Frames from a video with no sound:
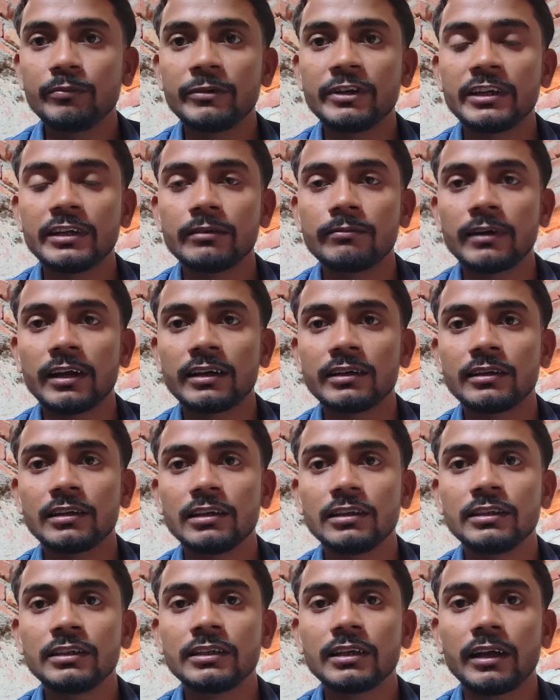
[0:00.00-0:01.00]
day by
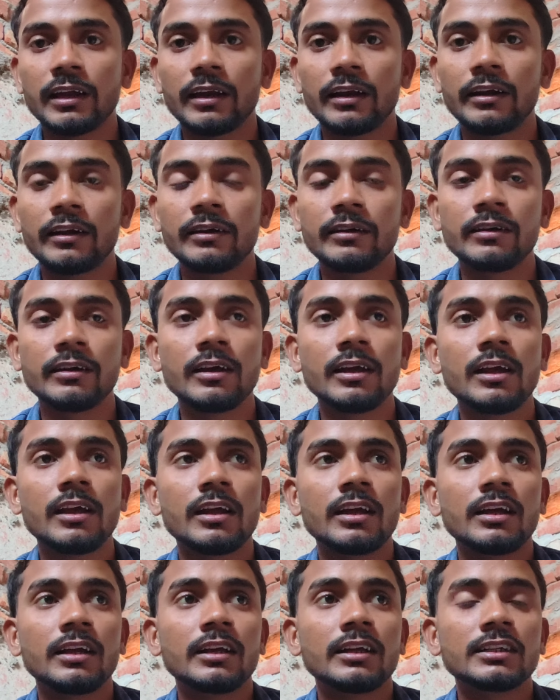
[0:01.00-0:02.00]
daily and
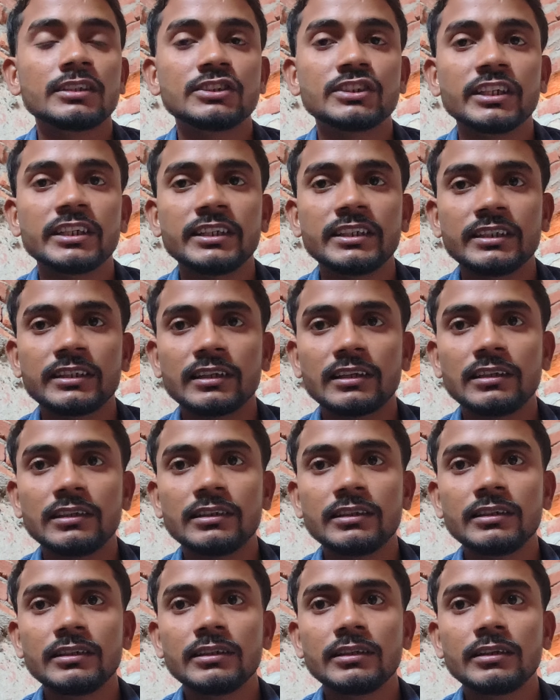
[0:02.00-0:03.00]

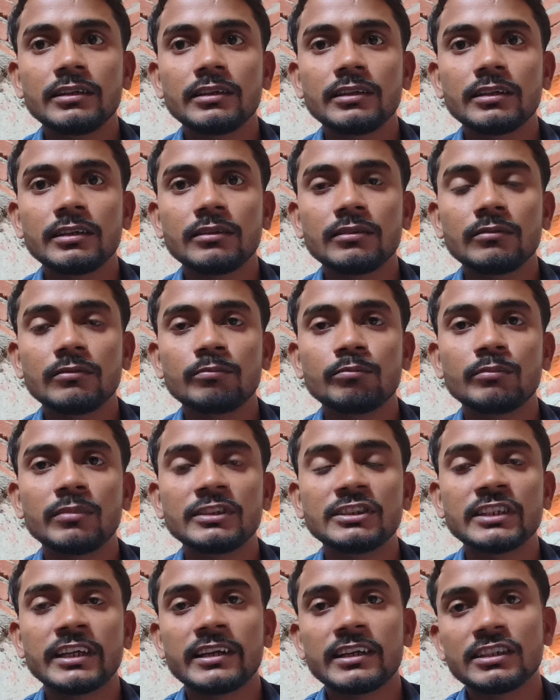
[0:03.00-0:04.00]
genetically
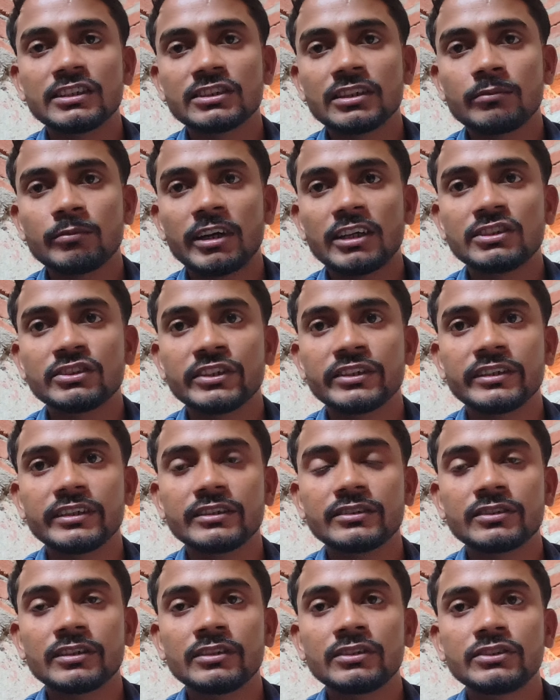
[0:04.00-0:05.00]
generation by
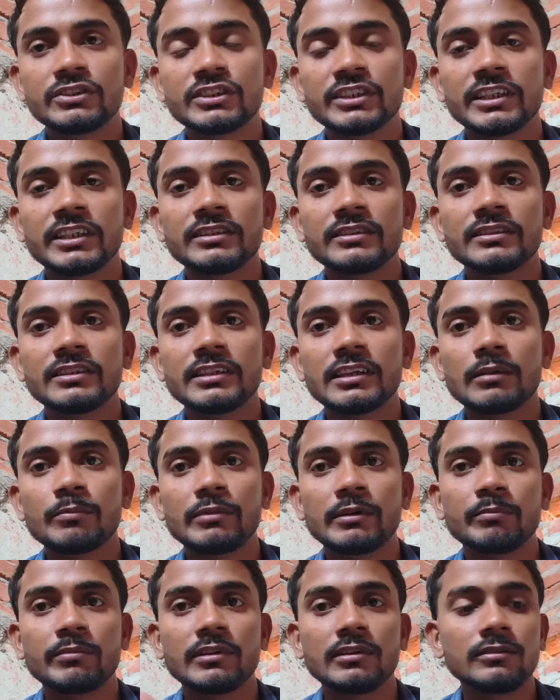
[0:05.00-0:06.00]
generation change their
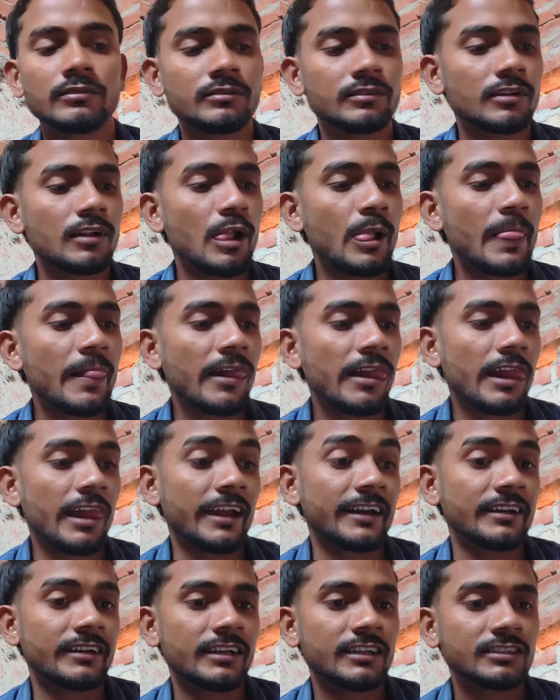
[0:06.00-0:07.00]
peoples.
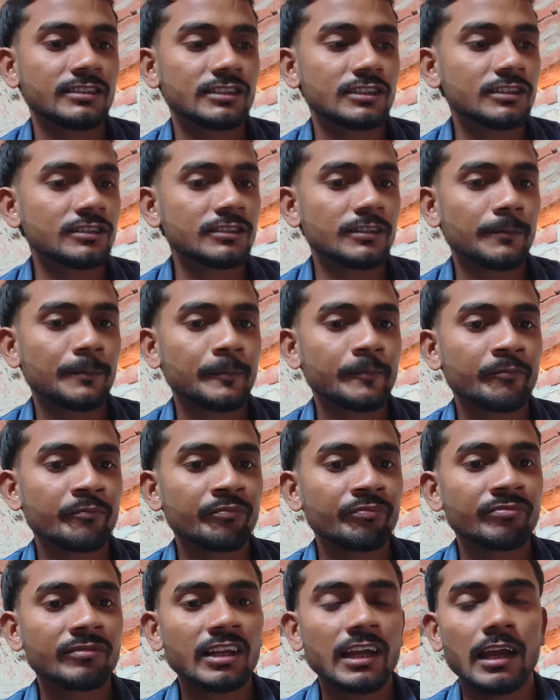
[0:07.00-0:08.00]
And next is
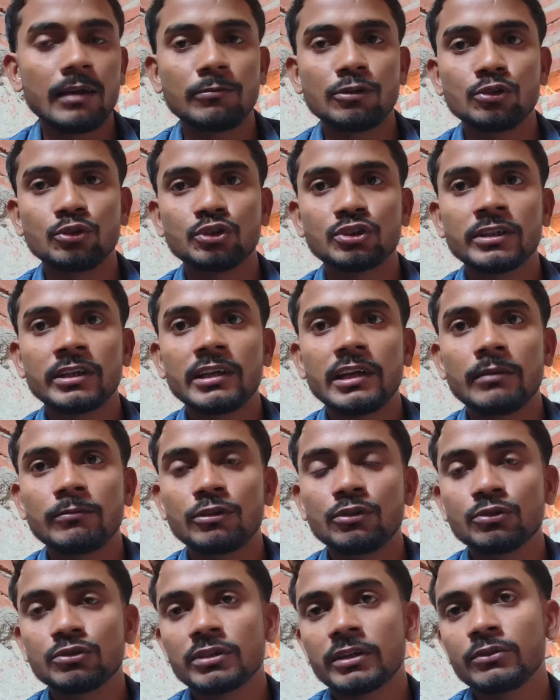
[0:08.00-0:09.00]
evolution.
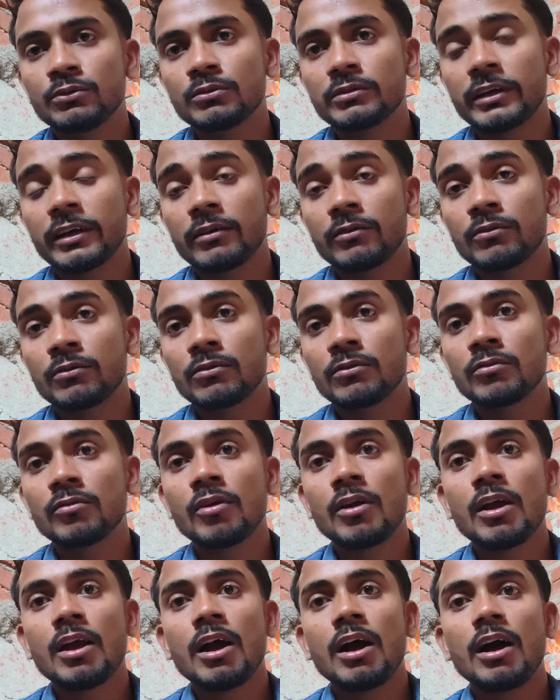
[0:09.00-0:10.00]
You can know
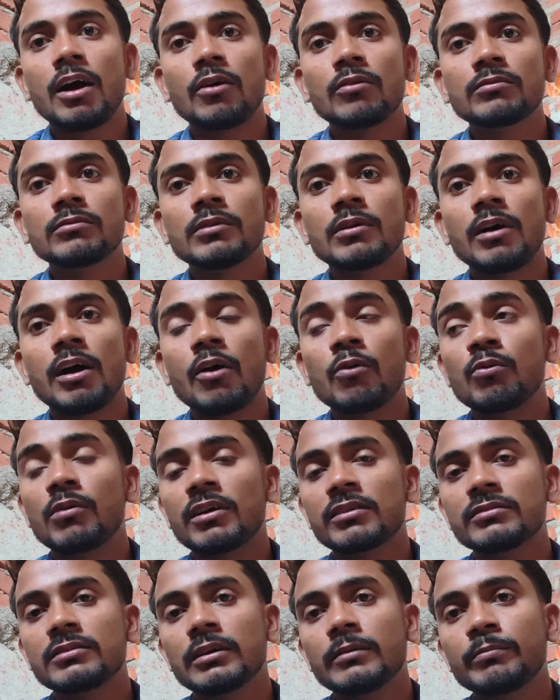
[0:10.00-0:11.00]
how
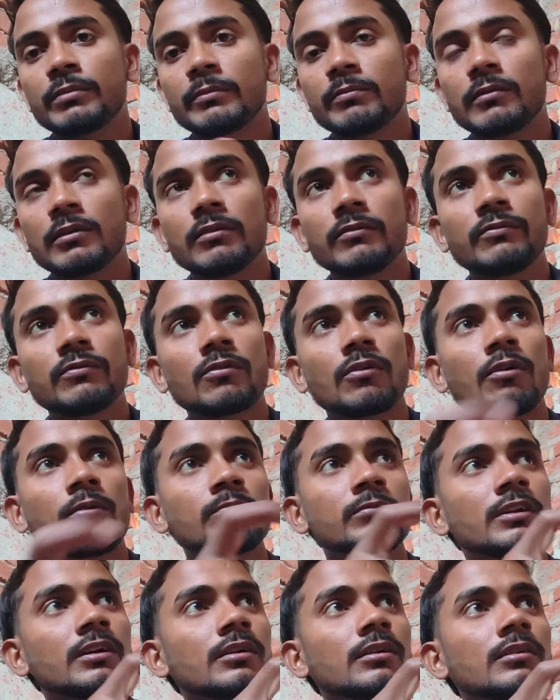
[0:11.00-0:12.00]
was the people
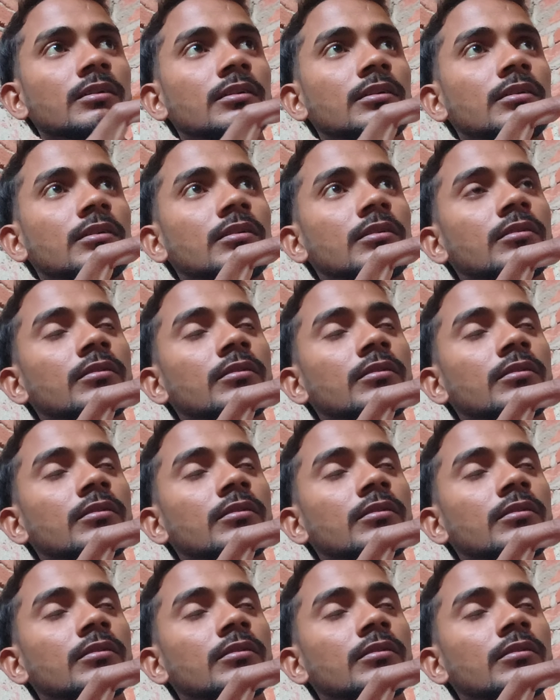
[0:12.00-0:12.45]
from the